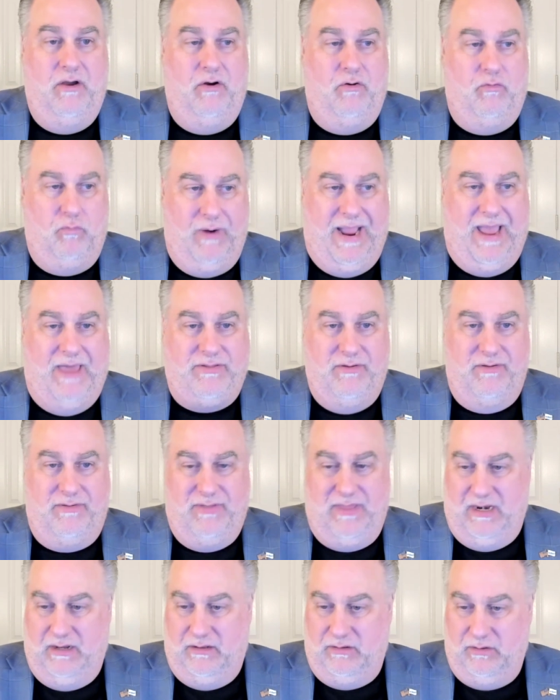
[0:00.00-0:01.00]
rather
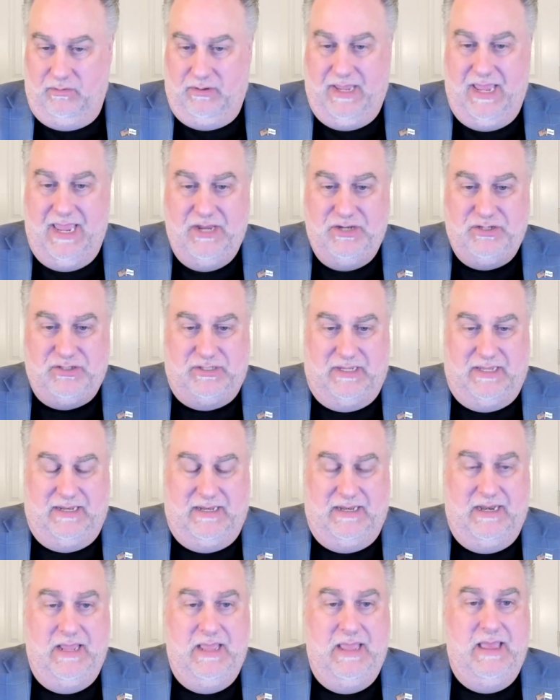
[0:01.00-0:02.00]
than a location,